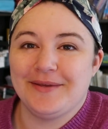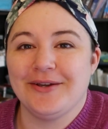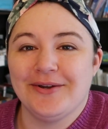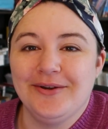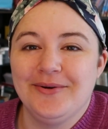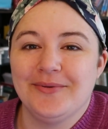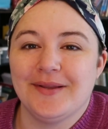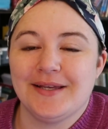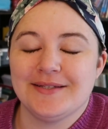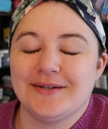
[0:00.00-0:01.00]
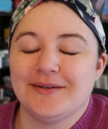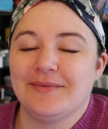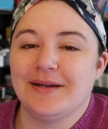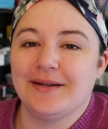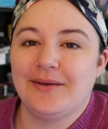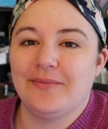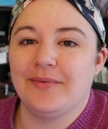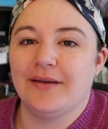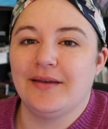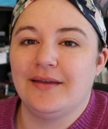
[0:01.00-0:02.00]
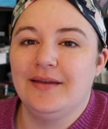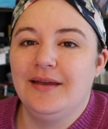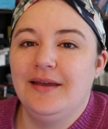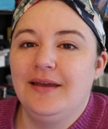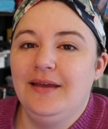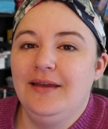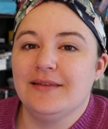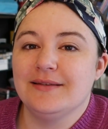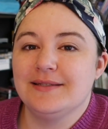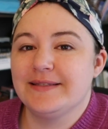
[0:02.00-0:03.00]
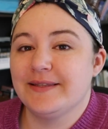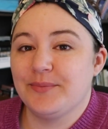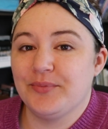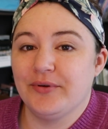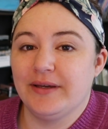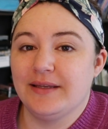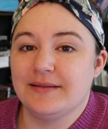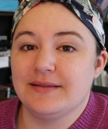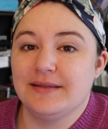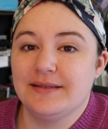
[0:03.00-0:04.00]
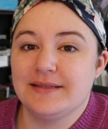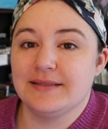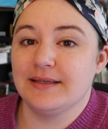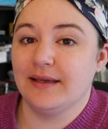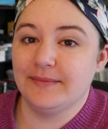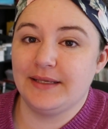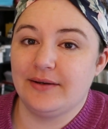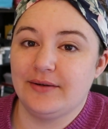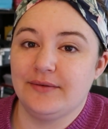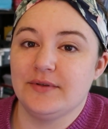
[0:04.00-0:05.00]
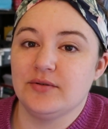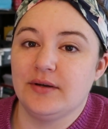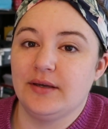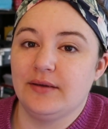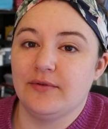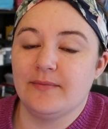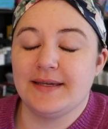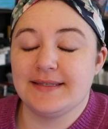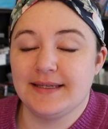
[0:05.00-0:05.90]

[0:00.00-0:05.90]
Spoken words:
up here while I talk about it. But this is the print. This stemmed out of a drawing from my